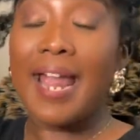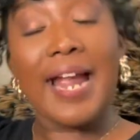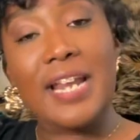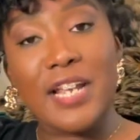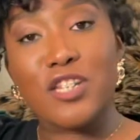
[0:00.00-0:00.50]

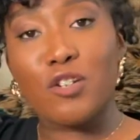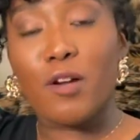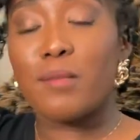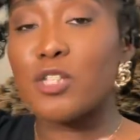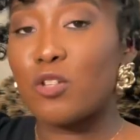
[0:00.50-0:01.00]
and
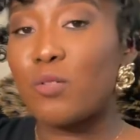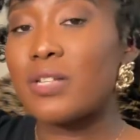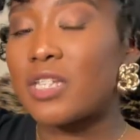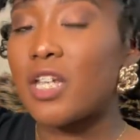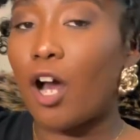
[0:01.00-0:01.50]
Instagram so you
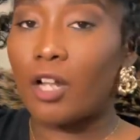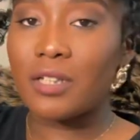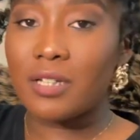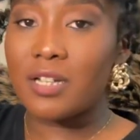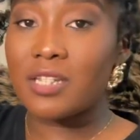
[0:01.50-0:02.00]
can see all
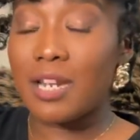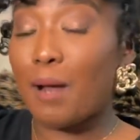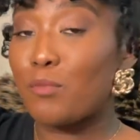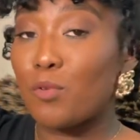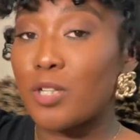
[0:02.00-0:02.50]
the looks that
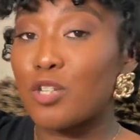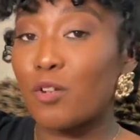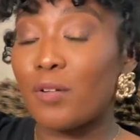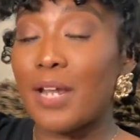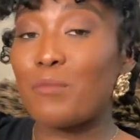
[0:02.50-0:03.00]
I'm going to
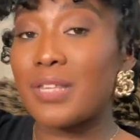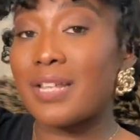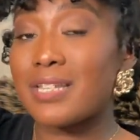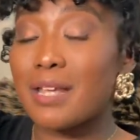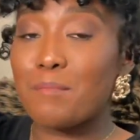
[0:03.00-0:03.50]
create with
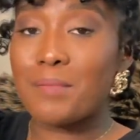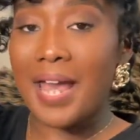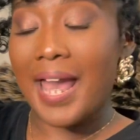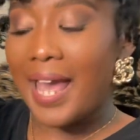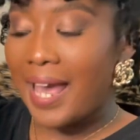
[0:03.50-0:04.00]
this
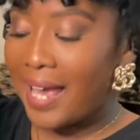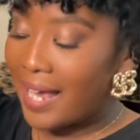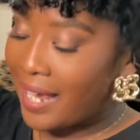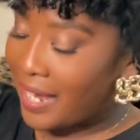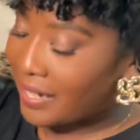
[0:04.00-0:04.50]

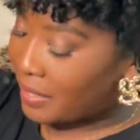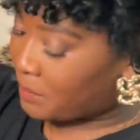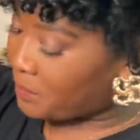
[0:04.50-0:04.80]
bag.